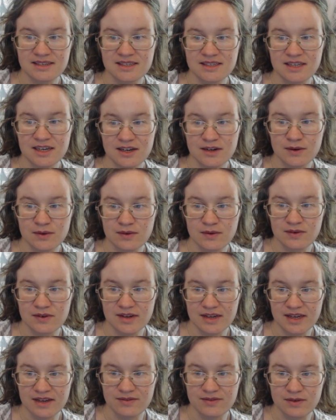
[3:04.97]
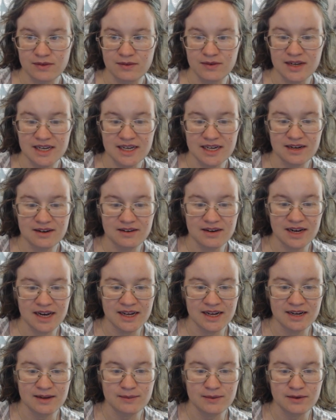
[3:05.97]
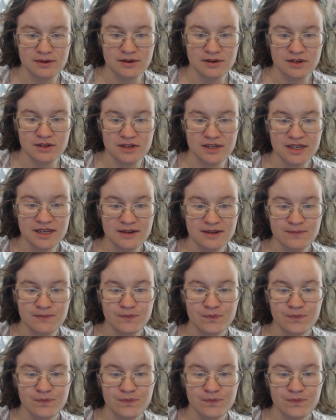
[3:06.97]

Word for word: So if I read out a line of poetry,